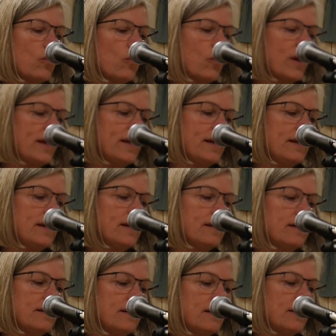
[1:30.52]
Wading
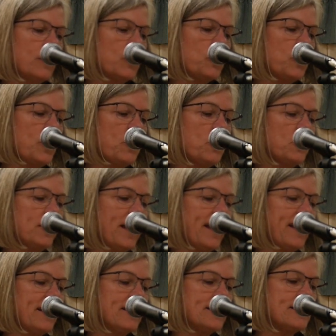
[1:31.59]
in, we hold
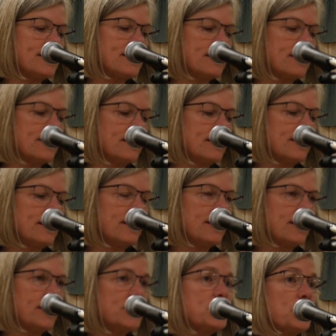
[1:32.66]
hands
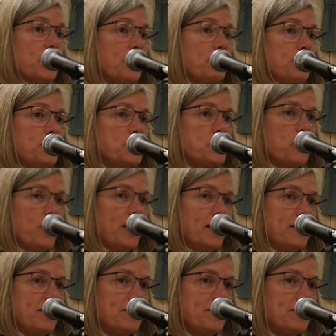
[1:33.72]
until the first wave.